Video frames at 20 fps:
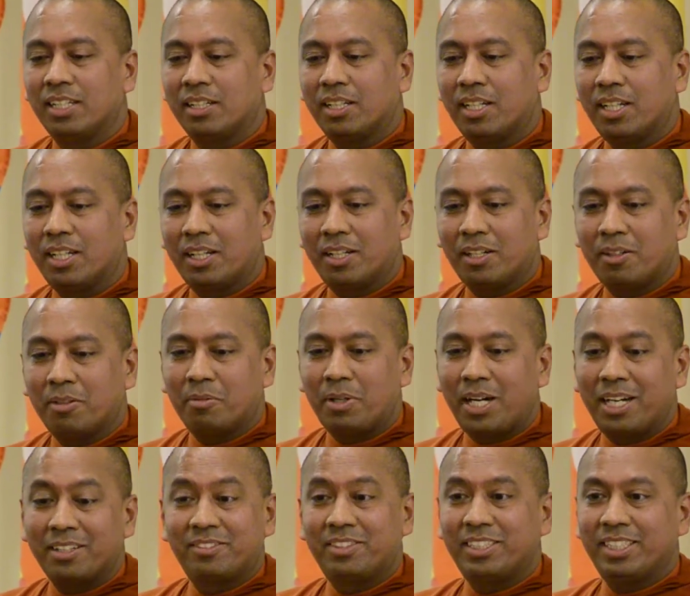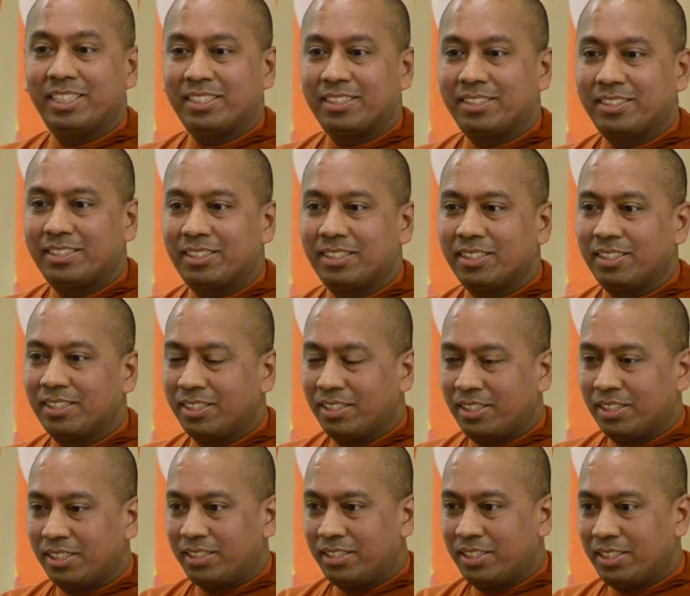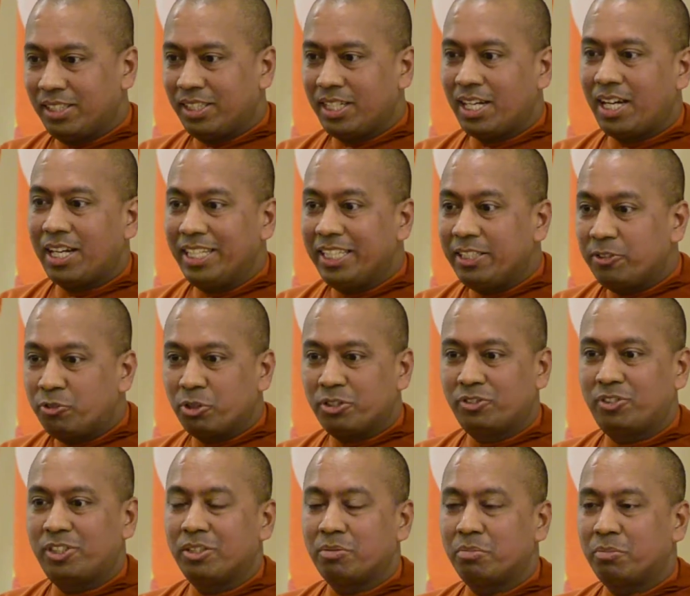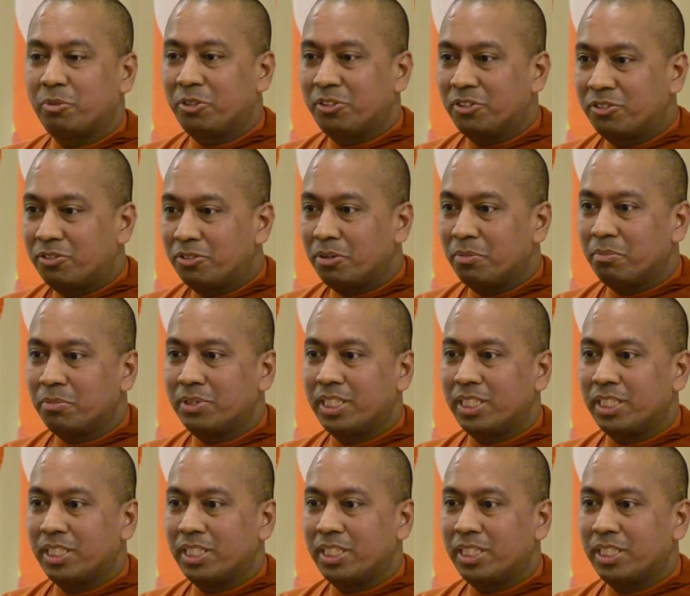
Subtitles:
I think they are interested in Buddhism.